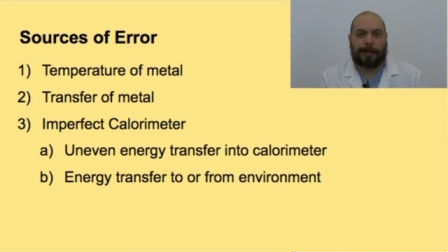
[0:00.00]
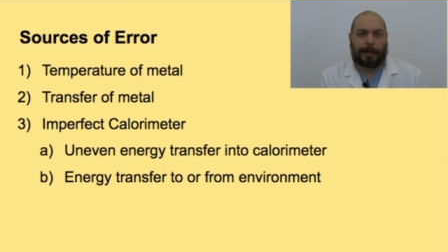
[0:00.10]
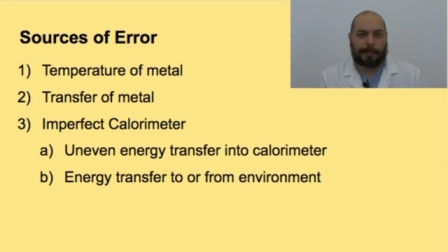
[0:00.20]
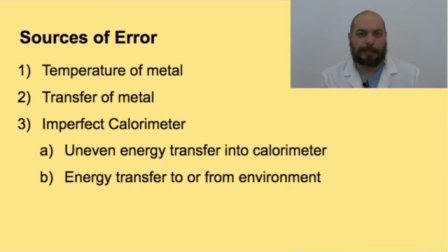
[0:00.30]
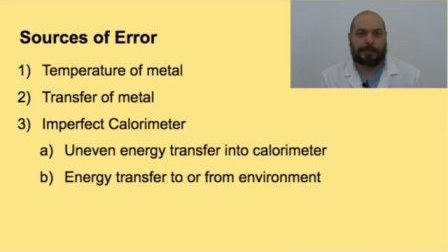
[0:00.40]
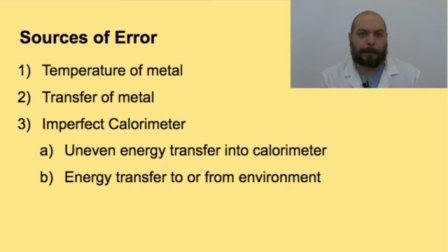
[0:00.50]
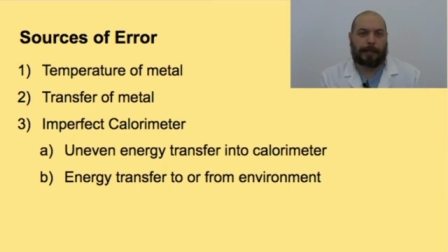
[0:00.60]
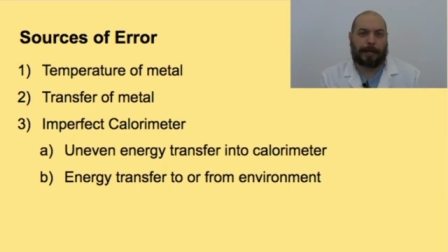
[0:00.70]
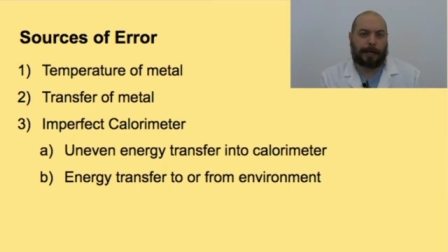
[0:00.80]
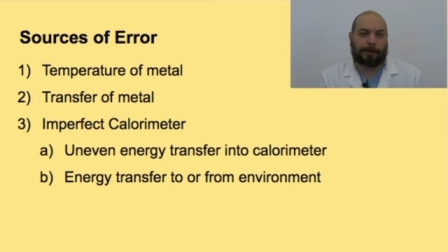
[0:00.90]
and some of
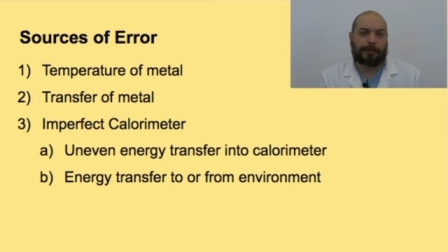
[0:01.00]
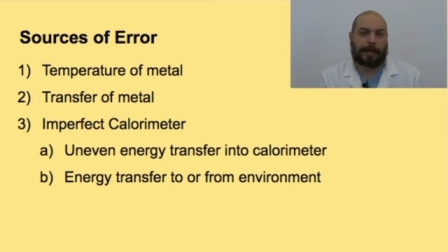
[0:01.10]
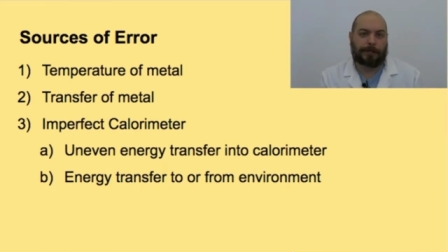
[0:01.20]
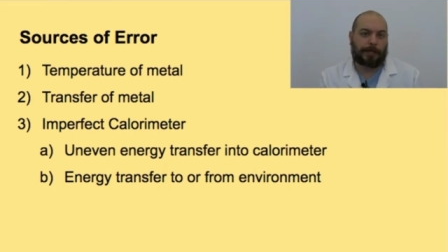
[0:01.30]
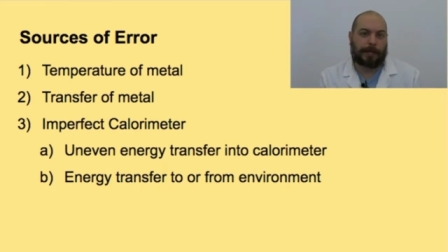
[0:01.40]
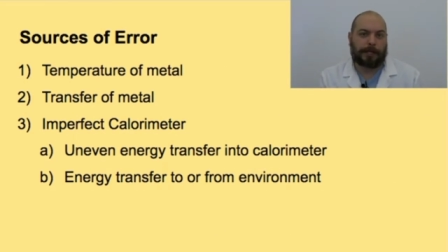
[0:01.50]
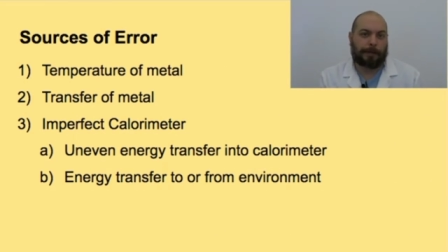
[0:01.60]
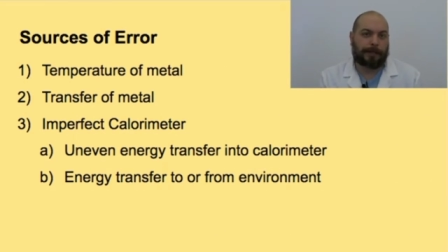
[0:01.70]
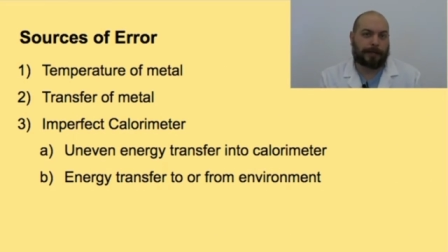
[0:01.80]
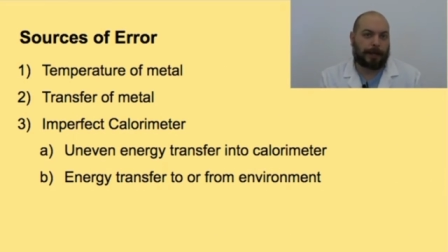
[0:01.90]
that energy actually ended
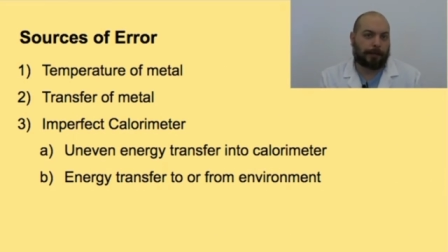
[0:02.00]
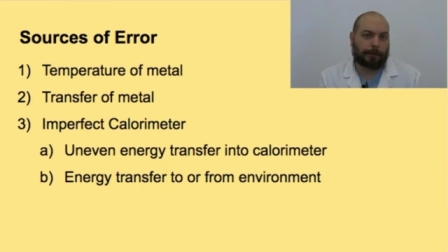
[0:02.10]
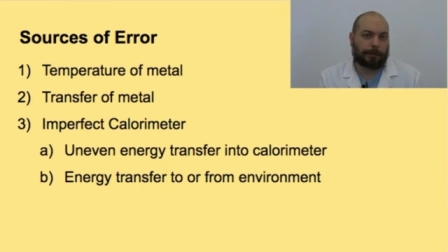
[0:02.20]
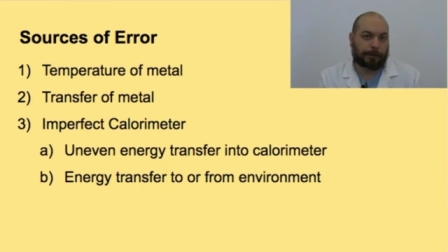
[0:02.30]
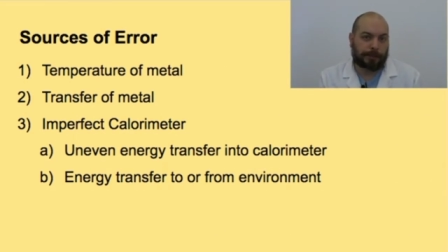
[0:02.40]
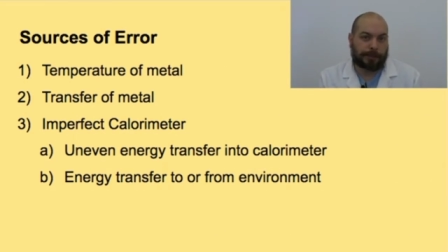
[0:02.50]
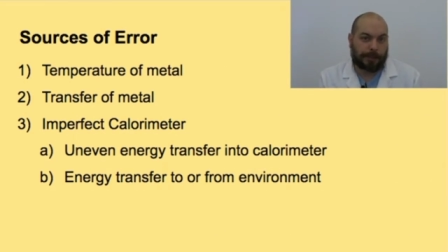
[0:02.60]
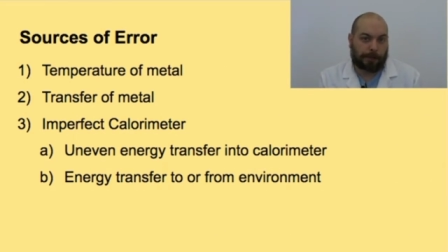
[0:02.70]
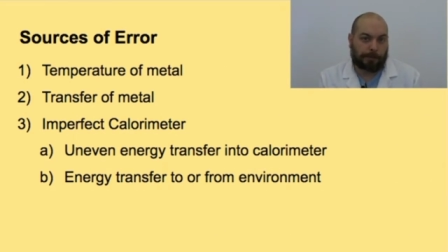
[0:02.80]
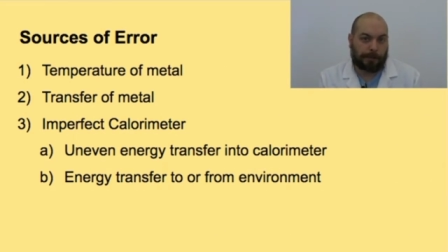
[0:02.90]
up in the calorimeter
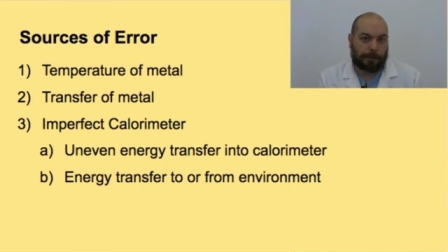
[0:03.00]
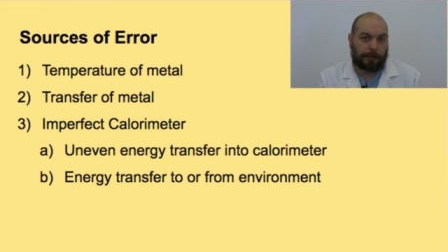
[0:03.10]
itself.